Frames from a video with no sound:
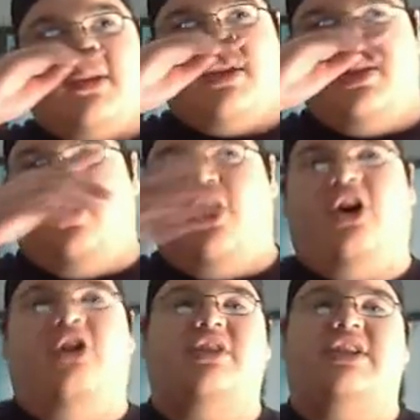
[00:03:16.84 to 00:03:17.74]
you know,
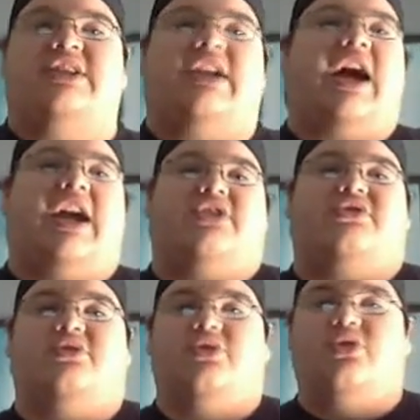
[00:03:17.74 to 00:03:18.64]
all these
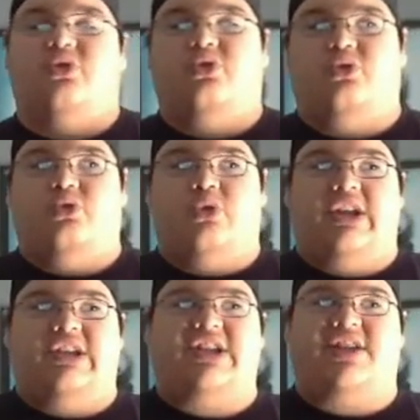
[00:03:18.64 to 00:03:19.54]
guys who
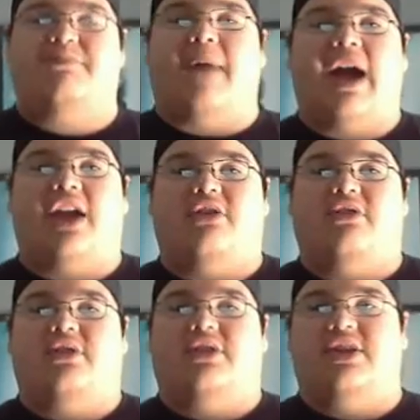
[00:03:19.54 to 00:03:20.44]

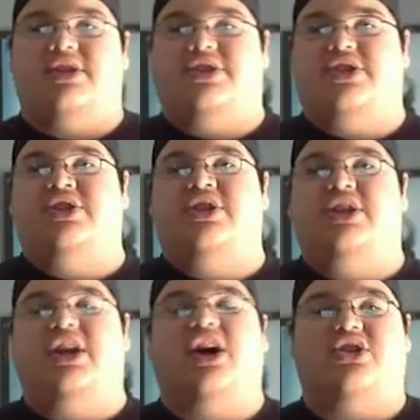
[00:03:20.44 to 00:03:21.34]
inspired the
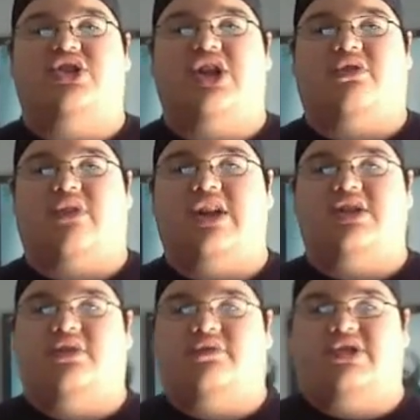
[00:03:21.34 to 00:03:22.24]
young
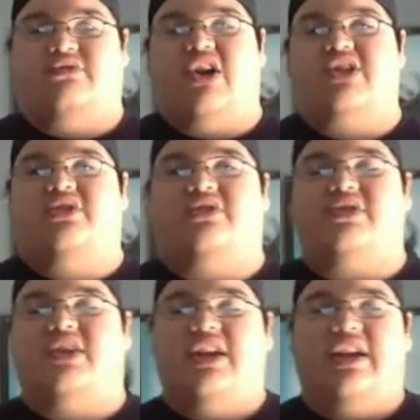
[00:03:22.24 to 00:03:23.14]
generation of wrestlers,